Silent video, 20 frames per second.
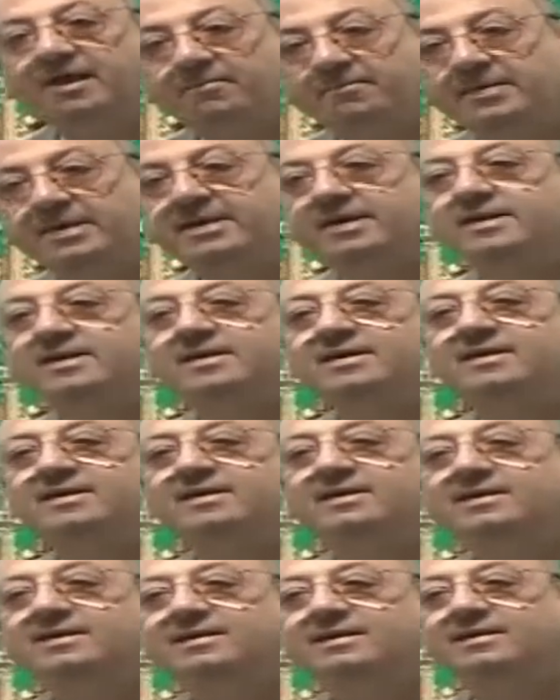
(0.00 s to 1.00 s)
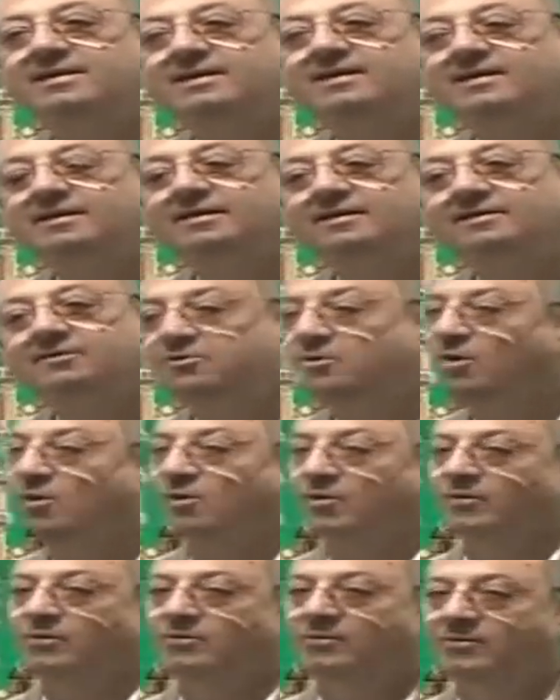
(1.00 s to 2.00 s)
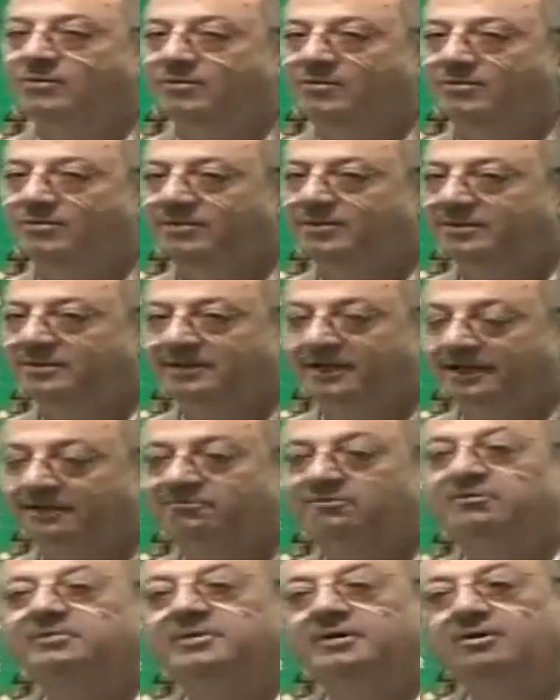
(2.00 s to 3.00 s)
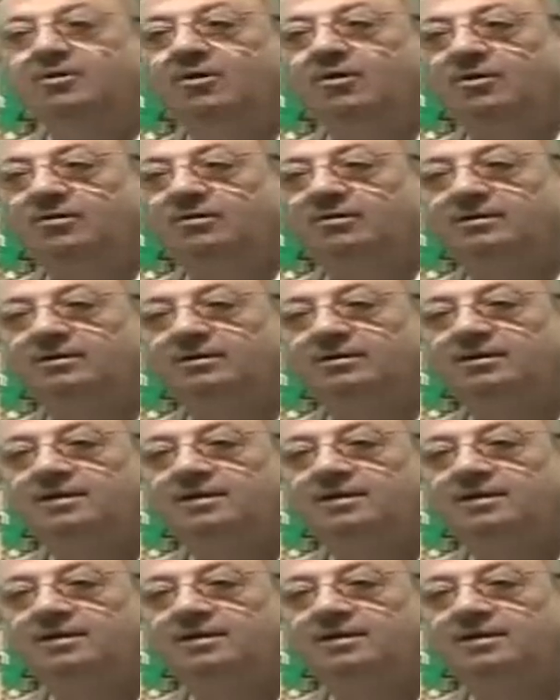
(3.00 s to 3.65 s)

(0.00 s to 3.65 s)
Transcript: damin. No, that will be wrong.